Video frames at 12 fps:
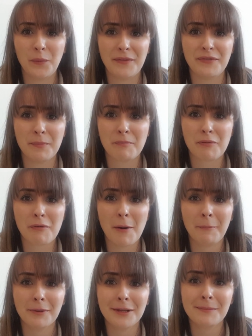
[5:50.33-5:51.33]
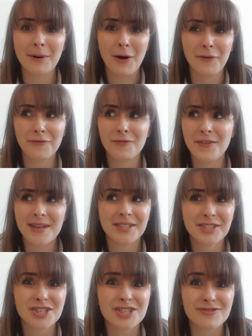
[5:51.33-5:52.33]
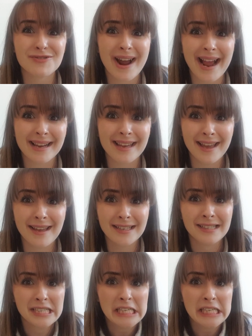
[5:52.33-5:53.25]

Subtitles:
with the problem of this dragon.